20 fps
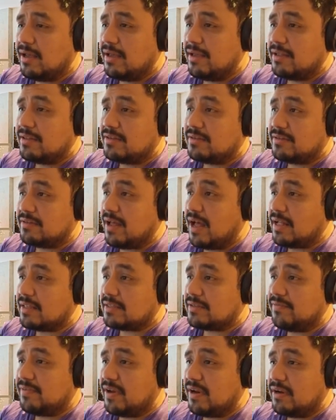That's
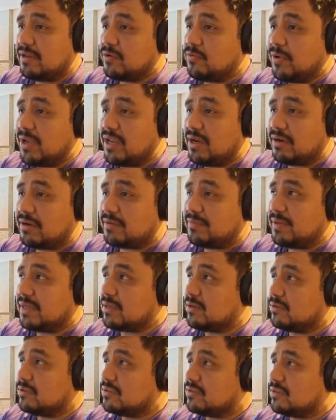very weird,
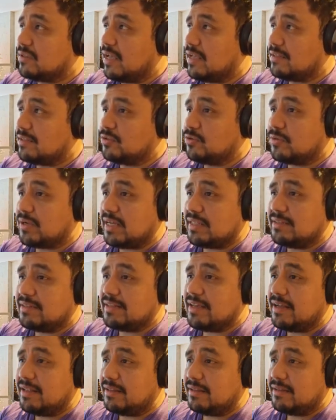because as you can
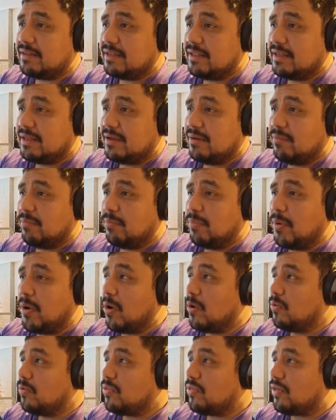tell,
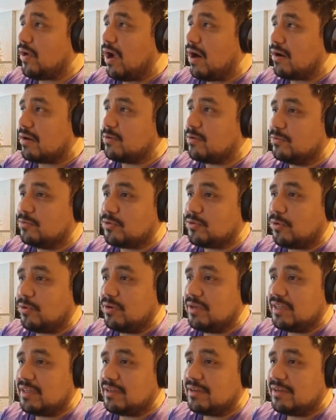both are
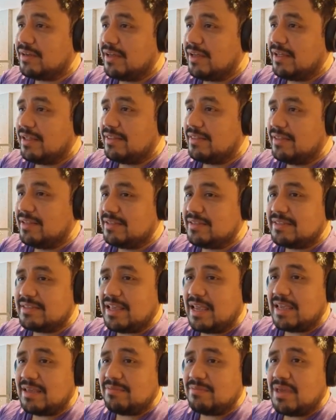controlling the
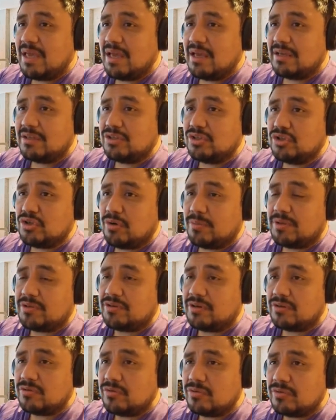same geometry.
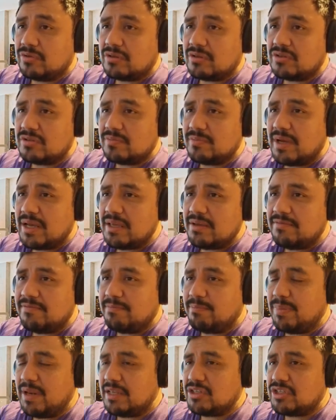Does my
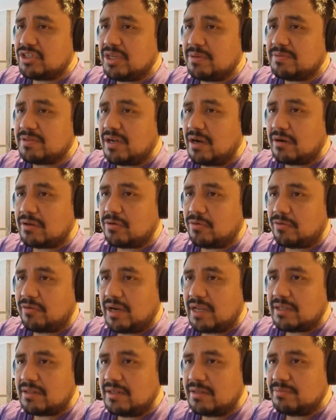blend shapes are
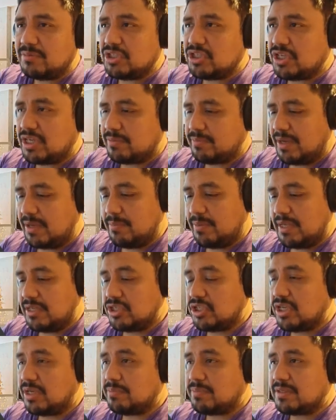correct? Let me check my blend
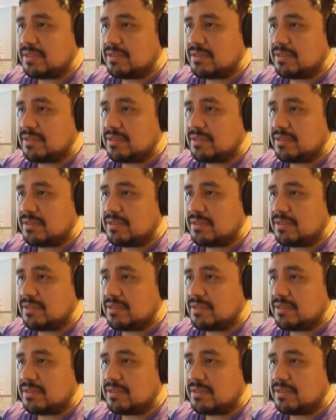shapes.